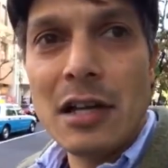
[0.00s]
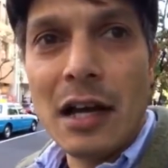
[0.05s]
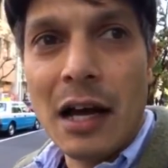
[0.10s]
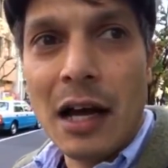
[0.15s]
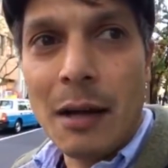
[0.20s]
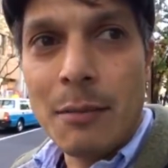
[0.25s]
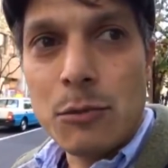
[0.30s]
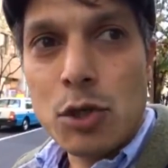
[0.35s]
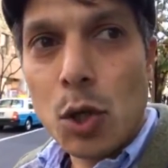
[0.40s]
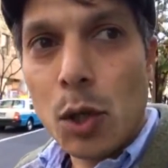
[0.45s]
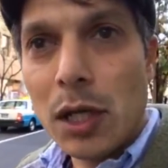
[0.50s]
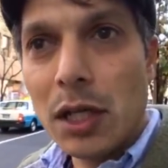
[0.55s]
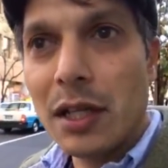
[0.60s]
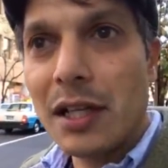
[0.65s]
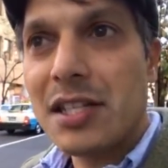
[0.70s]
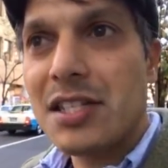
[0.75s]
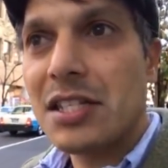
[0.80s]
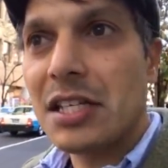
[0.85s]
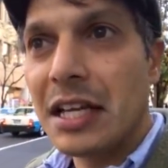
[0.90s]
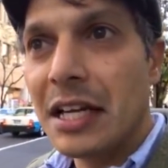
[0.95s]
um,
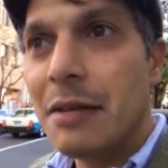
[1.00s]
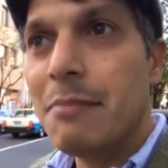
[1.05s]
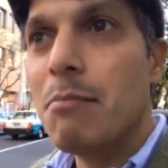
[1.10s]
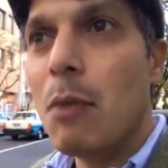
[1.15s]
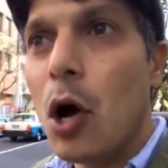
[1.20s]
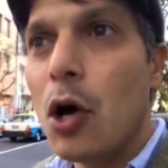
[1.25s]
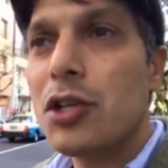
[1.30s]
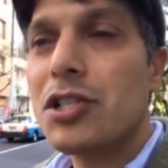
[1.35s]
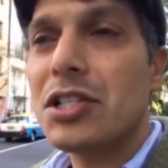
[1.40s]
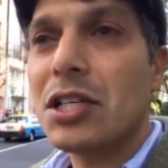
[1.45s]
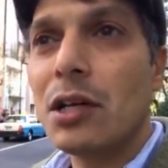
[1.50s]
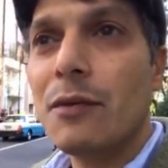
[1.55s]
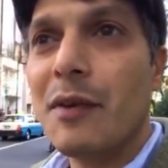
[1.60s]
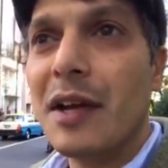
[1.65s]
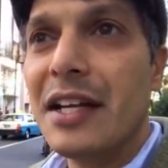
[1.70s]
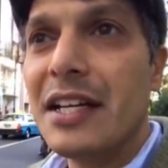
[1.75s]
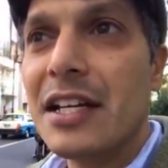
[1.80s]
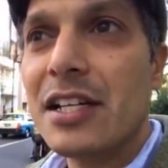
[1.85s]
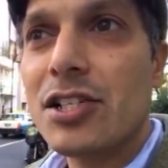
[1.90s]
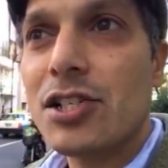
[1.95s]
toilets in most
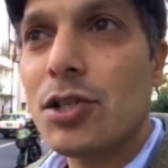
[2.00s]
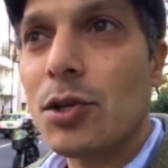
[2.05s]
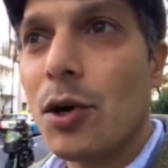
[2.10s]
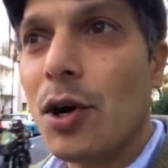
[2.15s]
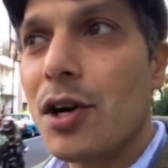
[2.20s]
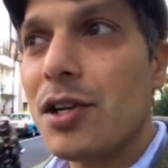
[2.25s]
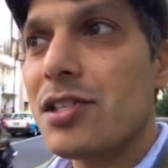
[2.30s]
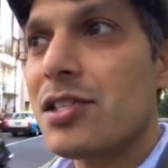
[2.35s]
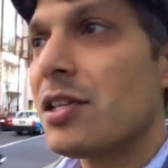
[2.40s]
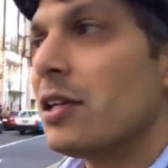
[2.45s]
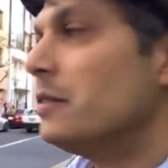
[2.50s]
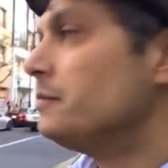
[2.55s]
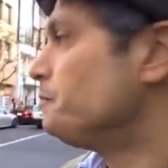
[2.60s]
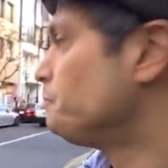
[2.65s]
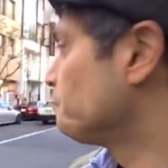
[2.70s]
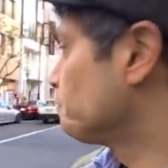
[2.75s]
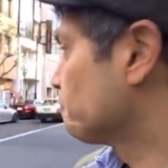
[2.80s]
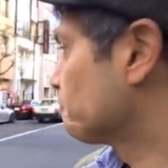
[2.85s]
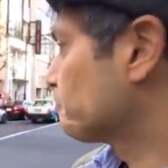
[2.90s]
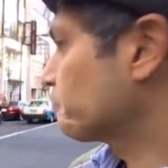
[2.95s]
convenience stores,
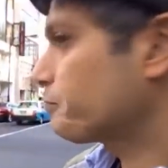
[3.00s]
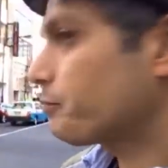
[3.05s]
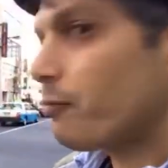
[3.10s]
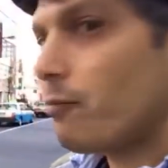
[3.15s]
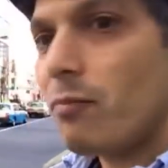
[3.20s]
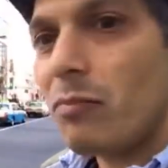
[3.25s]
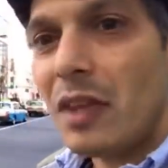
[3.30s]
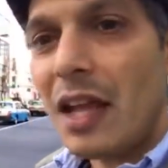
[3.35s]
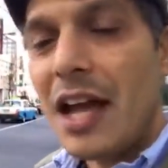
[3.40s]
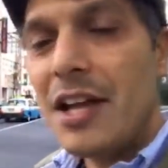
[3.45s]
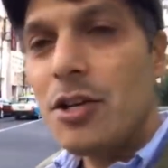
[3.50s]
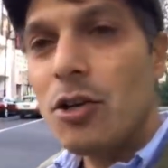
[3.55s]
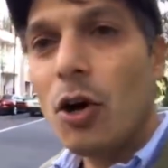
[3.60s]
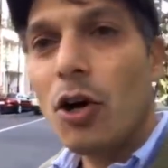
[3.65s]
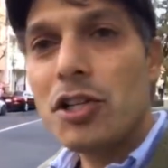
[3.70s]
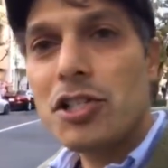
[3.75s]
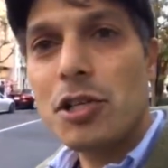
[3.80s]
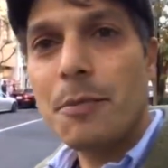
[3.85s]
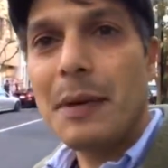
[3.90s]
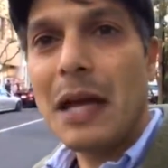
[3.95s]

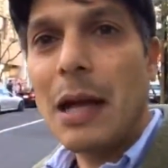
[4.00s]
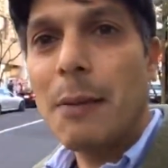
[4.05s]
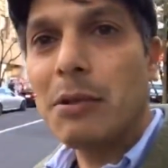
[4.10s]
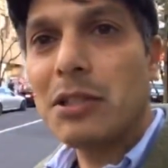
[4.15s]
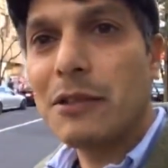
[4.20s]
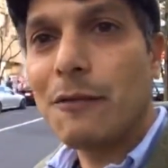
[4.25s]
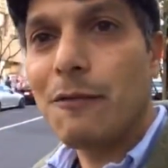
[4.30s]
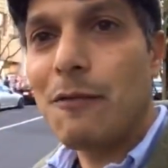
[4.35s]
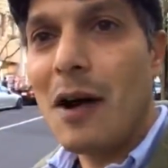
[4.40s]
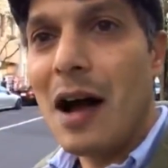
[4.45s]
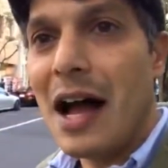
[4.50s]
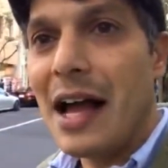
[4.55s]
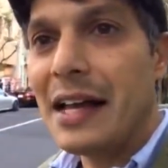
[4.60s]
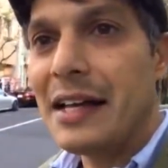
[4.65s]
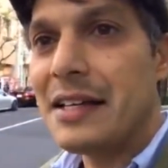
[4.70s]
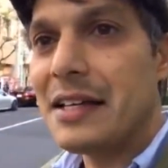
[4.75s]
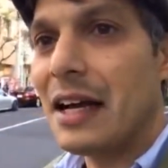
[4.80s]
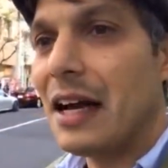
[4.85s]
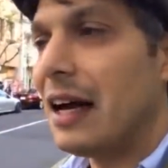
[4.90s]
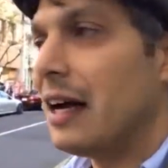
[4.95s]
and you'll also be able to
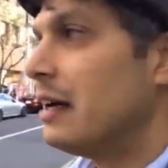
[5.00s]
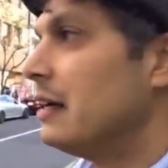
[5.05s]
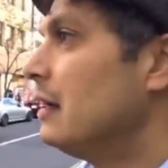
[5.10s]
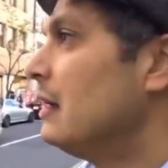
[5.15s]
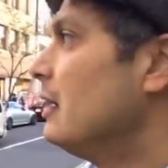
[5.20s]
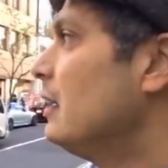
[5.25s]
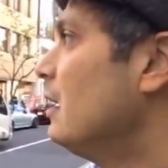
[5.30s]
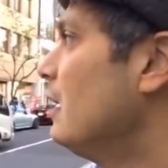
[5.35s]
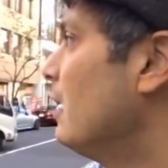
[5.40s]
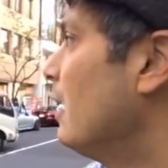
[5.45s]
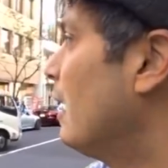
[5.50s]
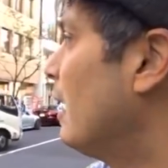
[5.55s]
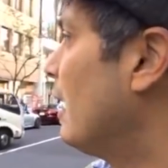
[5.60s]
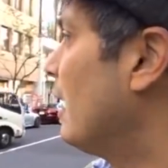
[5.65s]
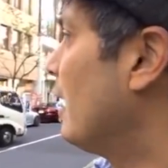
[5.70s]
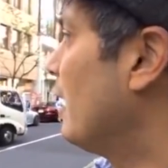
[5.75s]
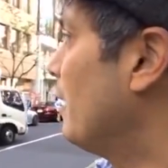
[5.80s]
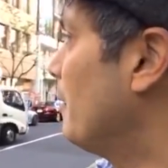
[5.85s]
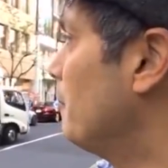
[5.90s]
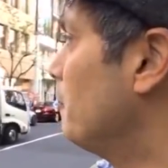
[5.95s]
find uh,
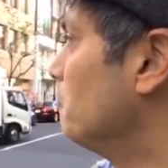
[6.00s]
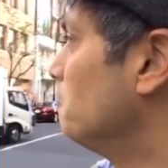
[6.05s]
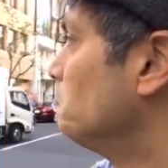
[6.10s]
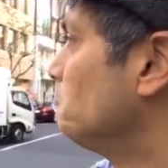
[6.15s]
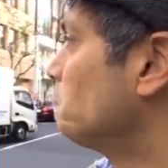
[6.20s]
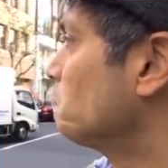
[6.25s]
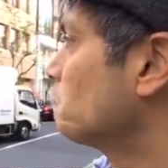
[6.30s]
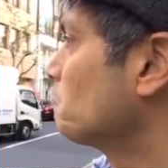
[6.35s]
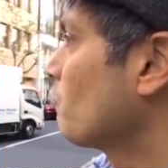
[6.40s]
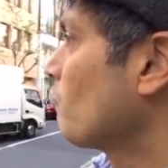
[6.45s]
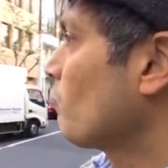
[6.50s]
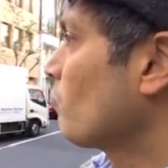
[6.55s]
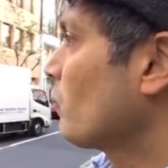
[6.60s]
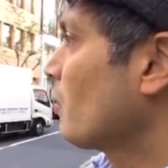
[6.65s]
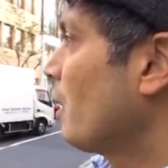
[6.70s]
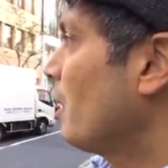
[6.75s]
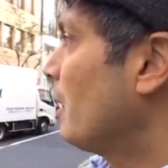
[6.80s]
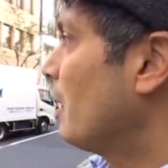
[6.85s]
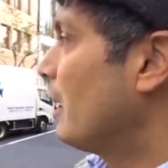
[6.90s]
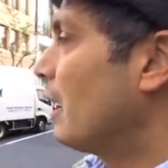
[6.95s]
um,
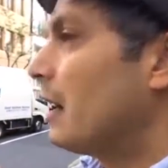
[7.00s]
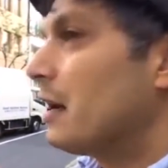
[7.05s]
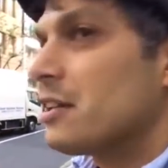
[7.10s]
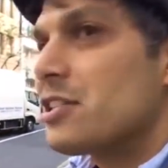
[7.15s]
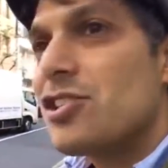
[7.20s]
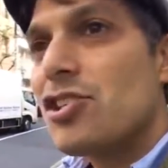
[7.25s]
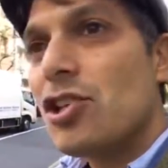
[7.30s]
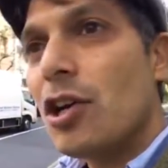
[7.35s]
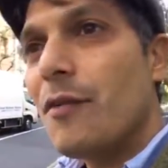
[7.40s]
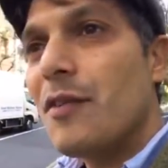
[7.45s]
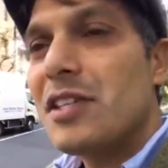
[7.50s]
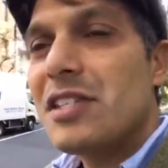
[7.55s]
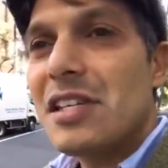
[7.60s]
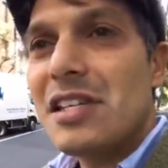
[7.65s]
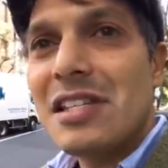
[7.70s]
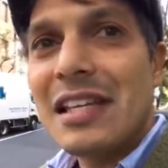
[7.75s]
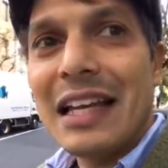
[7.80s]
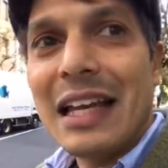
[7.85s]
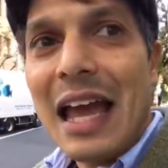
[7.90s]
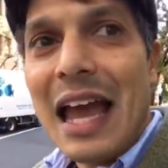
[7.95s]
uh,
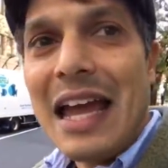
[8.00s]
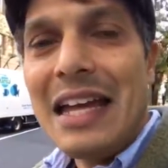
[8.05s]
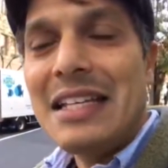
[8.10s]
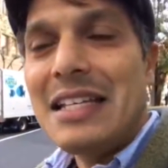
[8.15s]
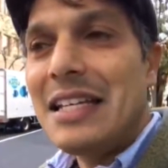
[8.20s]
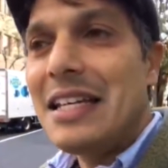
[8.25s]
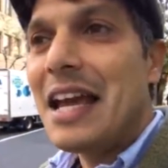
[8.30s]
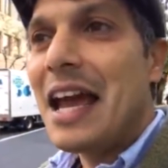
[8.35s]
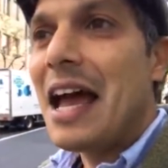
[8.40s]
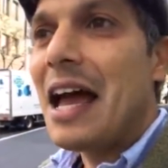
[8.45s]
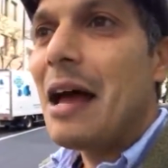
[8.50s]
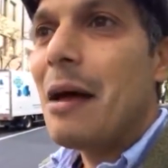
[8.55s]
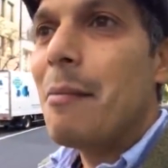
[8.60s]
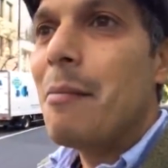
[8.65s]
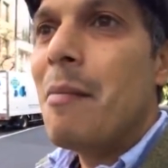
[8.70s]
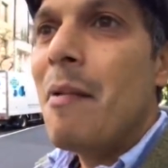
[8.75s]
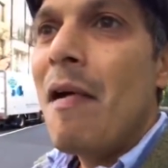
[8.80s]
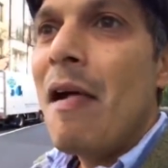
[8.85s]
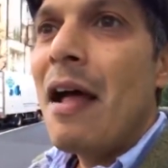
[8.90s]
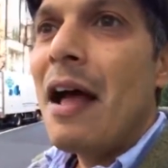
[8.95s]
services like
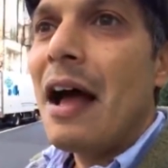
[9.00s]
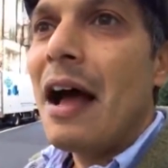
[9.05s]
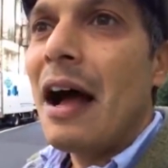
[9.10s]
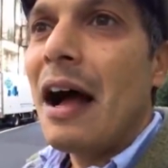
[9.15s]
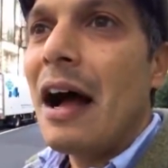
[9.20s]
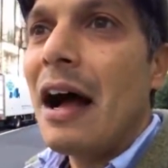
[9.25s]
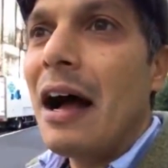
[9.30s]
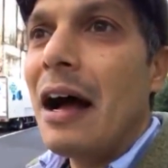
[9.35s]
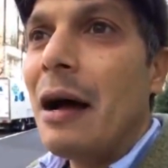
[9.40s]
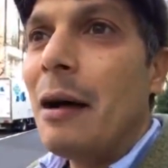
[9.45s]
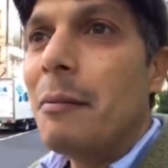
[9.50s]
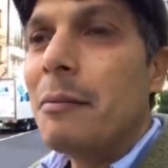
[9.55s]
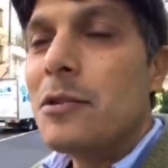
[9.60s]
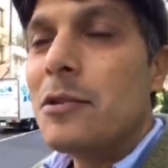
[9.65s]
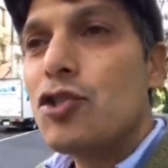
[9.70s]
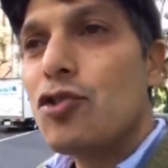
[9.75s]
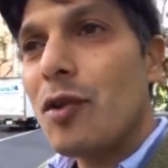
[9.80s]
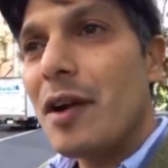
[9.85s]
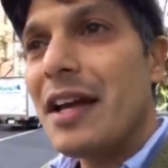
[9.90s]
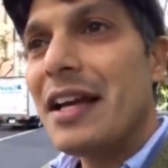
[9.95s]
ATM,
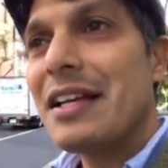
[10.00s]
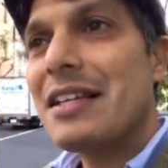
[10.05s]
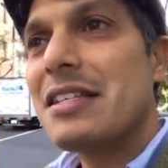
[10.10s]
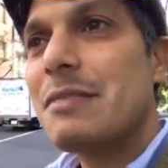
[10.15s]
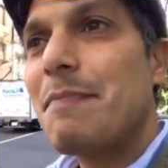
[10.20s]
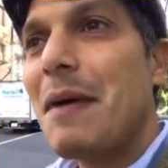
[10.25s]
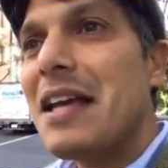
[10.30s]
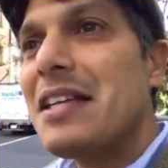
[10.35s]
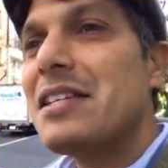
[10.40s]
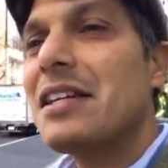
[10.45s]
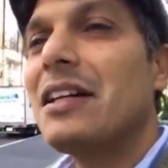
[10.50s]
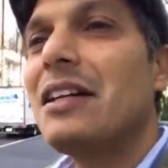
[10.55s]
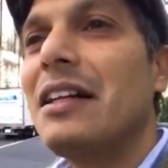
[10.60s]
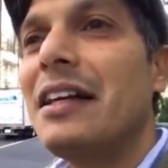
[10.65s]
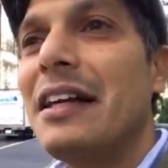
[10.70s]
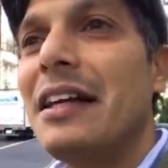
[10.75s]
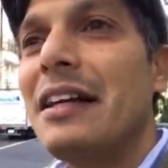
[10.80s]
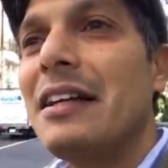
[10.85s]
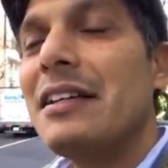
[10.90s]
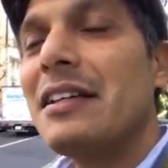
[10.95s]
um, drinks.
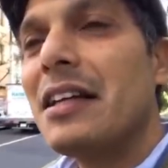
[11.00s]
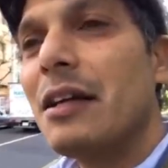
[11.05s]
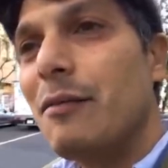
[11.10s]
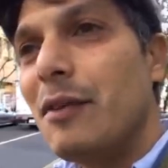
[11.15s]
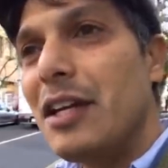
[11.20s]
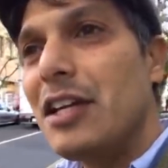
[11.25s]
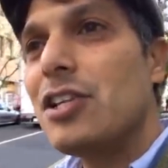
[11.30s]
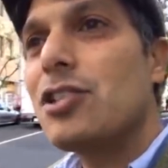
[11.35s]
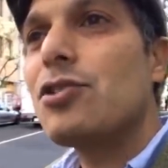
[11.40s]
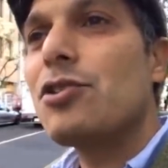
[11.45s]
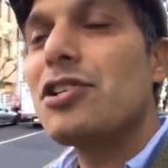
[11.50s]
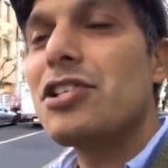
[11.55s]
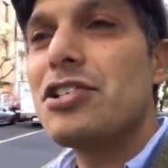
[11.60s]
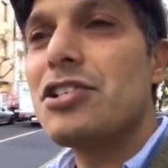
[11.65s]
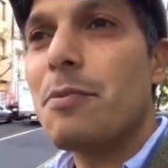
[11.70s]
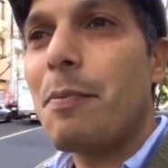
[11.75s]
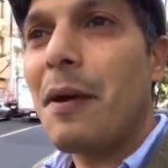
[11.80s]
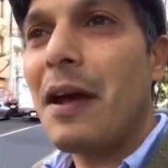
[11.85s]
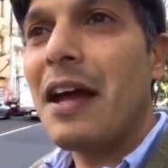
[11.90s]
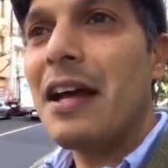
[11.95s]
Basically, convenience
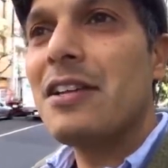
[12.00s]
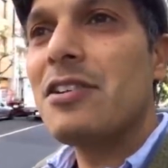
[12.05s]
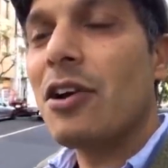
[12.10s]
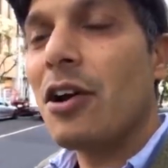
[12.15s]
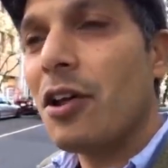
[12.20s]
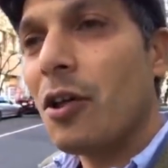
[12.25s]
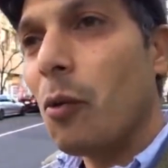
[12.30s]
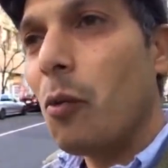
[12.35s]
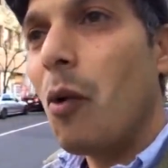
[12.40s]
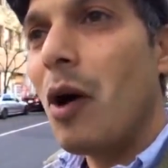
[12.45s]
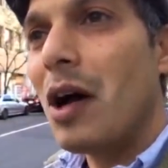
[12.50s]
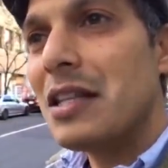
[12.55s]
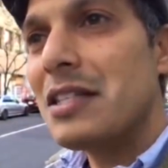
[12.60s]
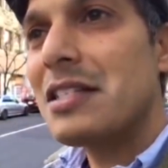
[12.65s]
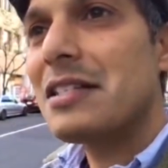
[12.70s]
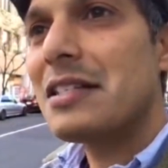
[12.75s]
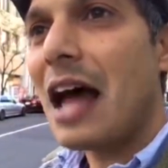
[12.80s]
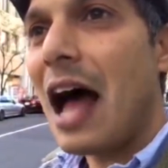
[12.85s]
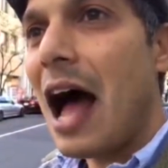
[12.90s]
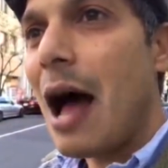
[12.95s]
stores in Japan are the
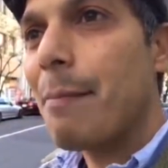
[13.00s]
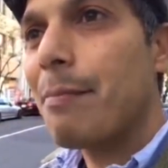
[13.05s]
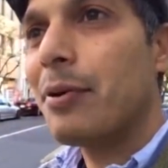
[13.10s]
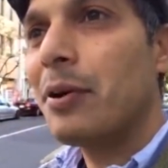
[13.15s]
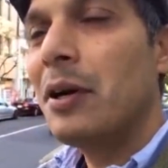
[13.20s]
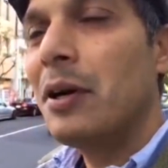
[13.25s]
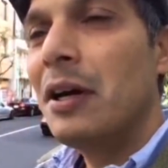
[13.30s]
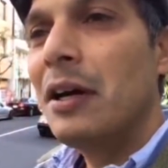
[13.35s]
one-stop